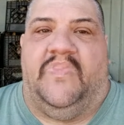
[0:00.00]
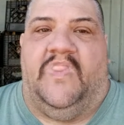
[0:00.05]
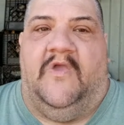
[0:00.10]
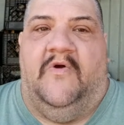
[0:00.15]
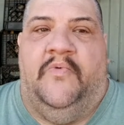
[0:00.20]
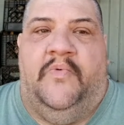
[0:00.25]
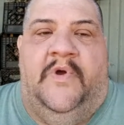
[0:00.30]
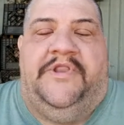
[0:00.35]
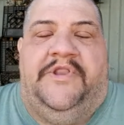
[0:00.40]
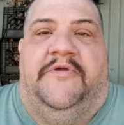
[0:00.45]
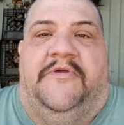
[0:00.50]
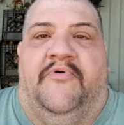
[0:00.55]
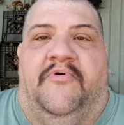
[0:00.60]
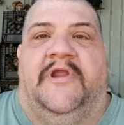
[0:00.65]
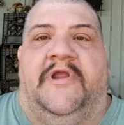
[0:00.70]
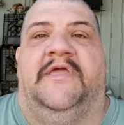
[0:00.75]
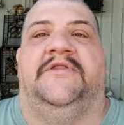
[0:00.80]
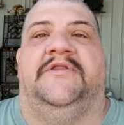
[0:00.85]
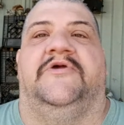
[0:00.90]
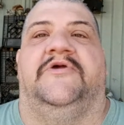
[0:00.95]
when you
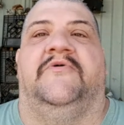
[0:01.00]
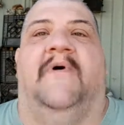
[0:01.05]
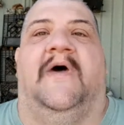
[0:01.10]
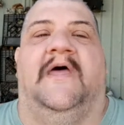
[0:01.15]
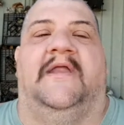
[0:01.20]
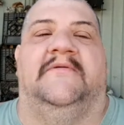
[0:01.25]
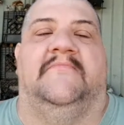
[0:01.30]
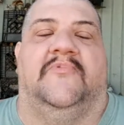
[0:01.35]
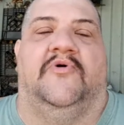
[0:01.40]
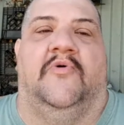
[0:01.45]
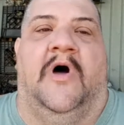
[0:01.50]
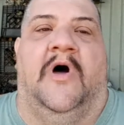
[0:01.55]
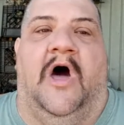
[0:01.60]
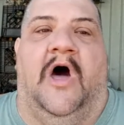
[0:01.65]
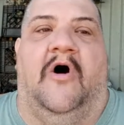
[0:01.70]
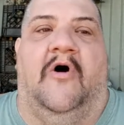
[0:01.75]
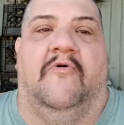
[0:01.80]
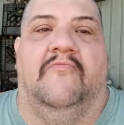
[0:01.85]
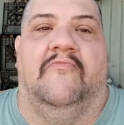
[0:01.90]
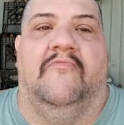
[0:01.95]
bring a new animal
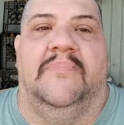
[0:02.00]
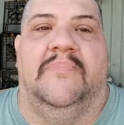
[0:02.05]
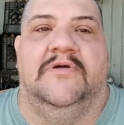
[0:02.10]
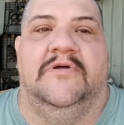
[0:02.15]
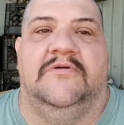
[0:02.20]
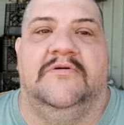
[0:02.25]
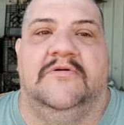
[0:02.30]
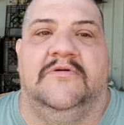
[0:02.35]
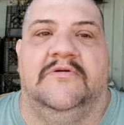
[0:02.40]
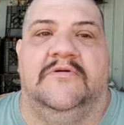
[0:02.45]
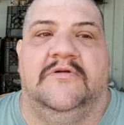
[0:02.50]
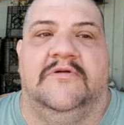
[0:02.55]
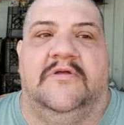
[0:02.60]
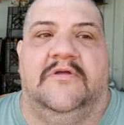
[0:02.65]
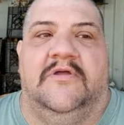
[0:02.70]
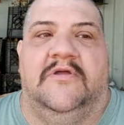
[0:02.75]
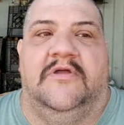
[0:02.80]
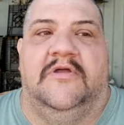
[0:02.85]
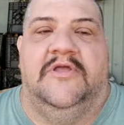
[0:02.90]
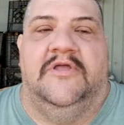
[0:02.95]
home,
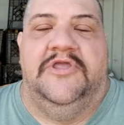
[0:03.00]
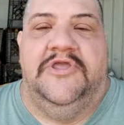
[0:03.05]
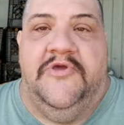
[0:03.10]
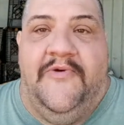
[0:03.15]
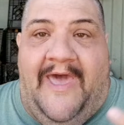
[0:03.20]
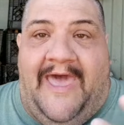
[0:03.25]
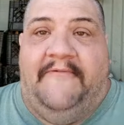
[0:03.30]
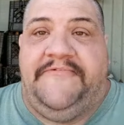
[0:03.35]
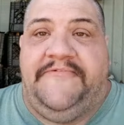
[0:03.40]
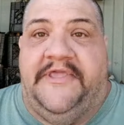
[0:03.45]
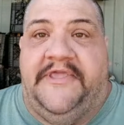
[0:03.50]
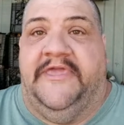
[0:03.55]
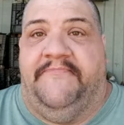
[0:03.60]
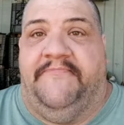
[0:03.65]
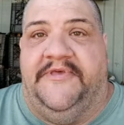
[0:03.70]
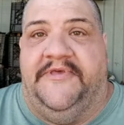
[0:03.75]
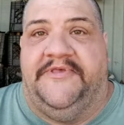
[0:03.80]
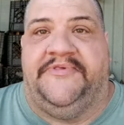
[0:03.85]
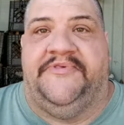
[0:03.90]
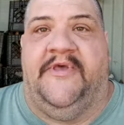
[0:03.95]
you have to
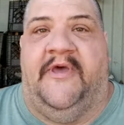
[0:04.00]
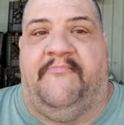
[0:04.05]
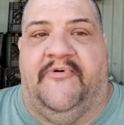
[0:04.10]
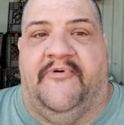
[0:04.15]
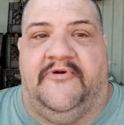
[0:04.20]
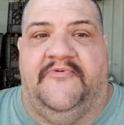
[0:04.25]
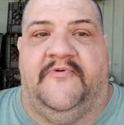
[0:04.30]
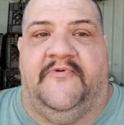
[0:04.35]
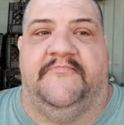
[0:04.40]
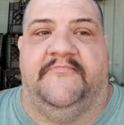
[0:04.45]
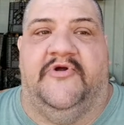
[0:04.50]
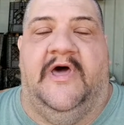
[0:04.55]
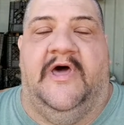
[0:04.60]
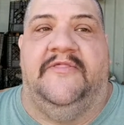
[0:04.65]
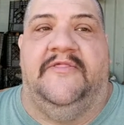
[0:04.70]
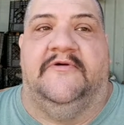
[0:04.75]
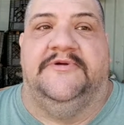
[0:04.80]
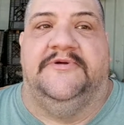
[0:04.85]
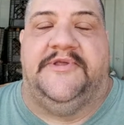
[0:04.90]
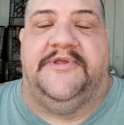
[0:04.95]
keep it separate from your
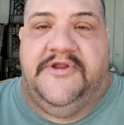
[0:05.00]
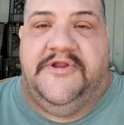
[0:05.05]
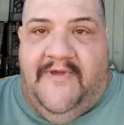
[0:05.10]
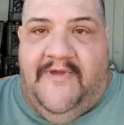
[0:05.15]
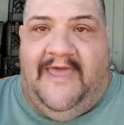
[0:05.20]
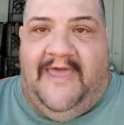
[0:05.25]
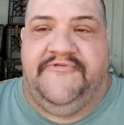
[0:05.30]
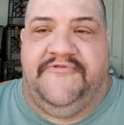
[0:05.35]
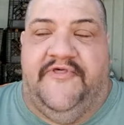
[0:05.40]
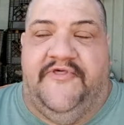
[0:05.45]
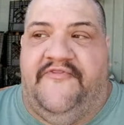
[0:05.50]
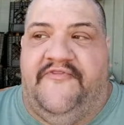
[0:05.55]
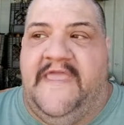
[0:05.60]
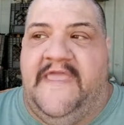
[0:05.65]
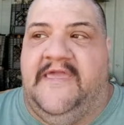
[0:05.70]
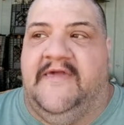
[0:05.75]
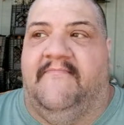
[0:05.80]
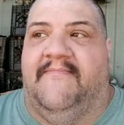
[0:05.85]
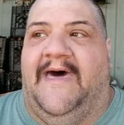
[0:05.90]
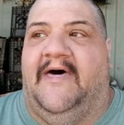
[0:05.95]
others, and you have to
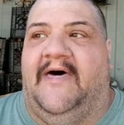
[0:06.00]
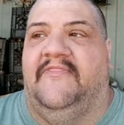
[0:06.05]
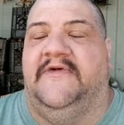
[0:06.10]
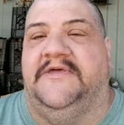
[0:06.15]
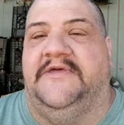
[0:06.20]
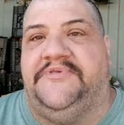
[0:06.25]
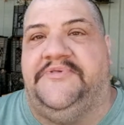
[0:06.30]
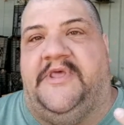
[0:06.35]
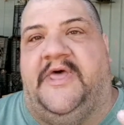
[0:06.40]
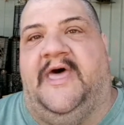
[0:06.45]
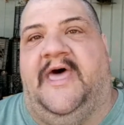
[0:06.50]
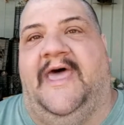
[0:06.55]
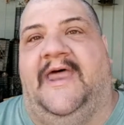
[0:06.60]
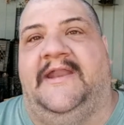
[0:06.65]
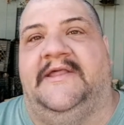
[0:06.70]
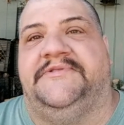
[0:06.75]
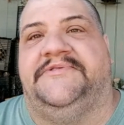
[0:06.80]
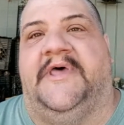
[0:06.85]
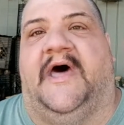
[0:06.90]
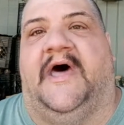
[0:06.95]
think about this ahead
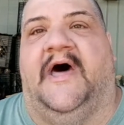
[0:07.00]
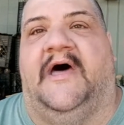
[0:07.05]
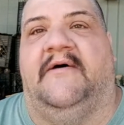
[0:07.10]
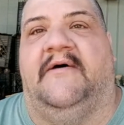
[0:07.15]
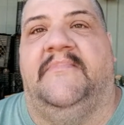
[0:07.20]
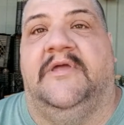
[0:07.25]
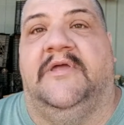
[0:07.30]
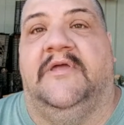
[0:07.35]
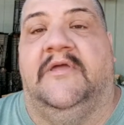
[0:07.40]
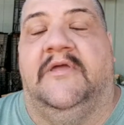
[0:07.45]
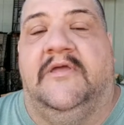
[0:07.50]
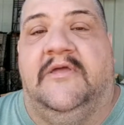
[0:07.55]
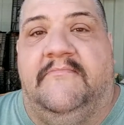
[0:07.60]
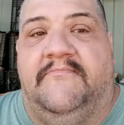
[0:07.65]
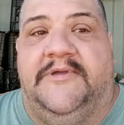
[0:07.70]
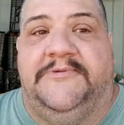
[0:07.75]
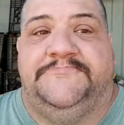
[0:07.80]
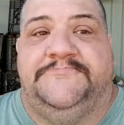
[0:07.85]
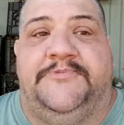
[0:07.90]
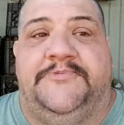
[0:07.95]
of time
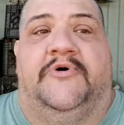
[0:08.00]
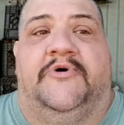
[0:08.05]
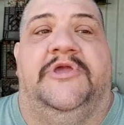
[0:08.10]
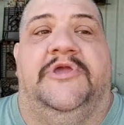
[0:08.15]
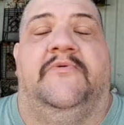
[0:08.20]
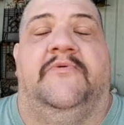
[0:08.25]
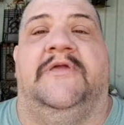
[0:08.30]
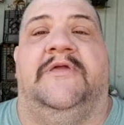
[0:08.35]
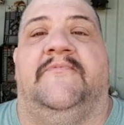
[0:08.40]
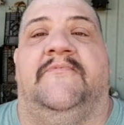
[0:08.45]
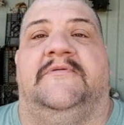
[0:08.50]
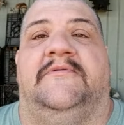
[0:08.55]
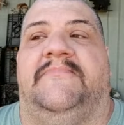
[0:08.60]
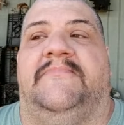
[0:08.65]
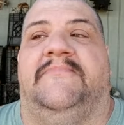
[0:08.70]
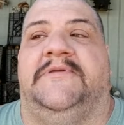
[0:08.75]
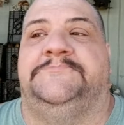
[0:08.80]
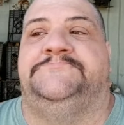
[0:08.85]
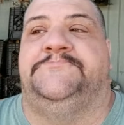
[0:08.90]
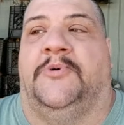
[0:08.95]
before you
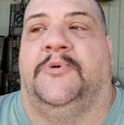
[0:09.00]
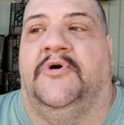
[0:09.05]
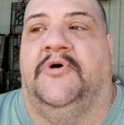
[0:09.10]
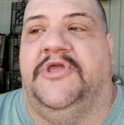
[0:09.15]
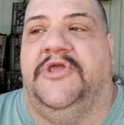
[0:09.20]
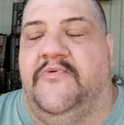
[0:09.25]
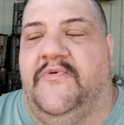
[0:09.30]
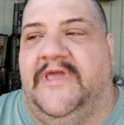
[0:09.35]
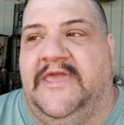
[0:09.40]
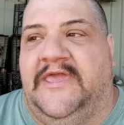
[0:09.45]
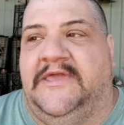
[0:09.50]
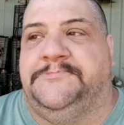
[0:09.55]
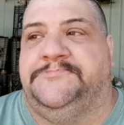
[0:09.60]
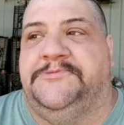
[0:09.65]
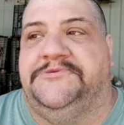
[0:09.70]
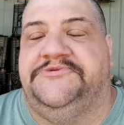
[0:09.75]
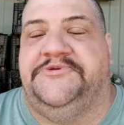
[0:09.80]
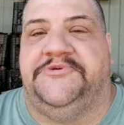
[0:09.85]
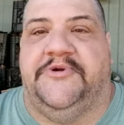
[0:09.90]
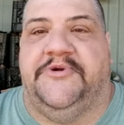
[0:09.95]

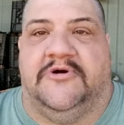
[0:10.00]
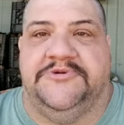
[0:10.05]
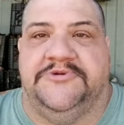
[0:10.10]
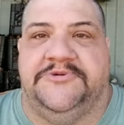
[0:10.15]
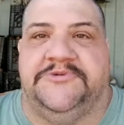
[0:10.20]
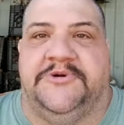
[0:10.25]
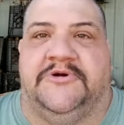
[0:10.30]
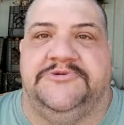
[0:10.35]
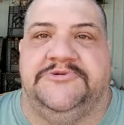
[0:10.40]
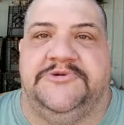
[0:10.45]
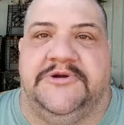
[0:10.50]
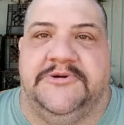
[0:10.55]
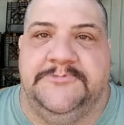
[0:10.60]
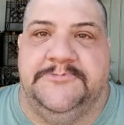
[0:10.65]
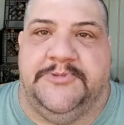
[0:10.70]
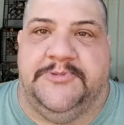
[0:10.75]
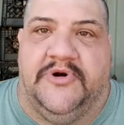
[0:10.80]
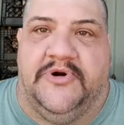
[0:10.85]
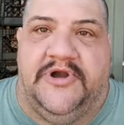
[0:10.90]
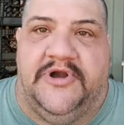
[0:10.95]
even start searching
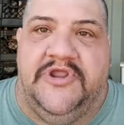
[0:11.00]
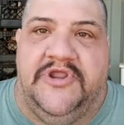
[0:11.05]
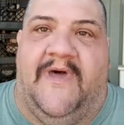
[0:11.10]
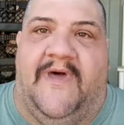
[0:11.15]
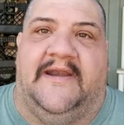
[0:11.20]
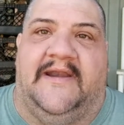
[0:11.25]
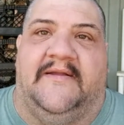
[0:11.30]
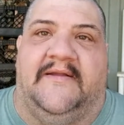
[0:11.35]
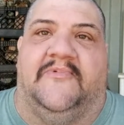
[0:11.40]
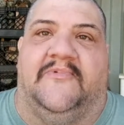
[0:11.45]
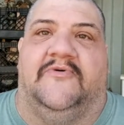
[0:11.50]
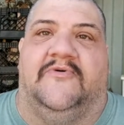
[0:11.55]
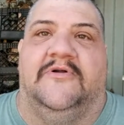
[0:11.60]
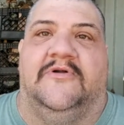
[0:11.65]
for a new animal.